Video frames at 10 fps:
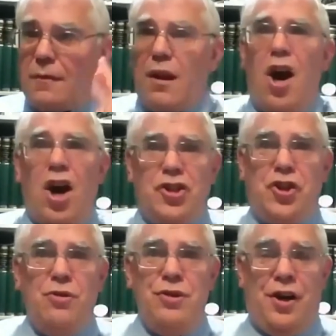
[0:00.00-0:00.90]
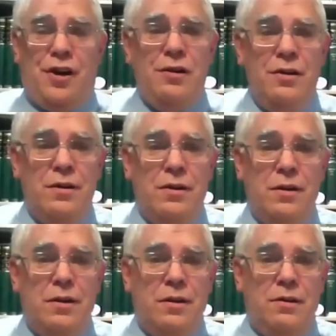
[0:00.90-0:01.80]
a junior
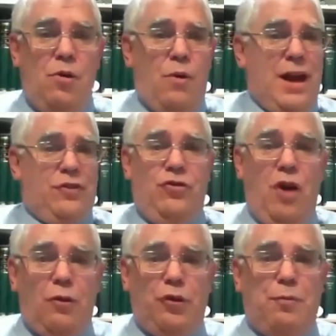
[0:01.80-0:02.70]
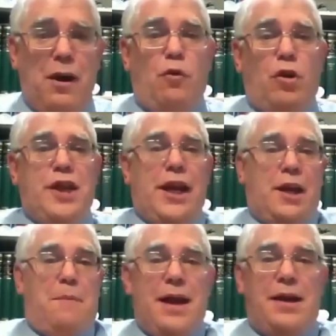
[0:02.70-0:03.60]
who he has no respect for take
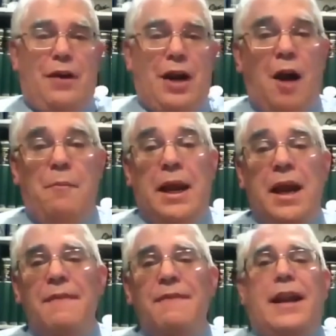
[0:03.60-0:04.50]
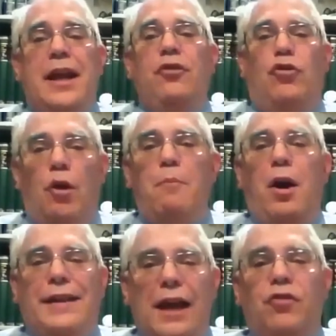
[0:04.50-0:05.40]
command of an army that he's the
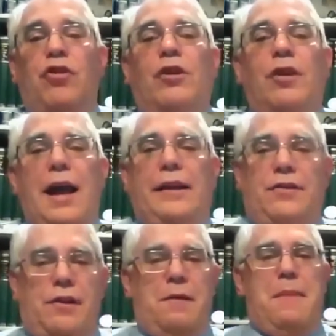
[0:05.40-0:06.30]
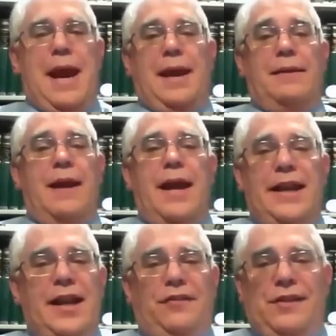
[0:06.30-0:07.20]
next in line to command, and he
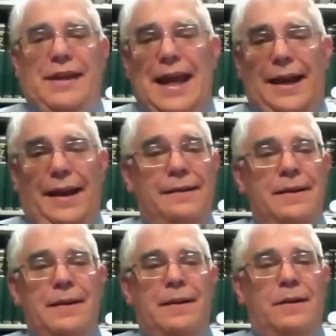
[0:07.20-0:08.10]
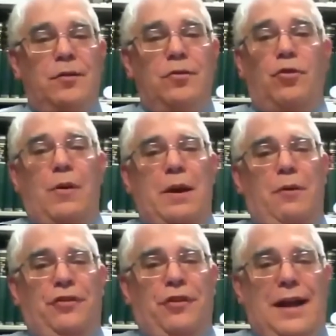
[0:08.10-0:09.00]
doesn't get it. So he
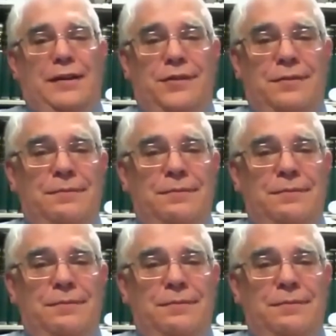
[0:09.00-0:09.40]
resigns.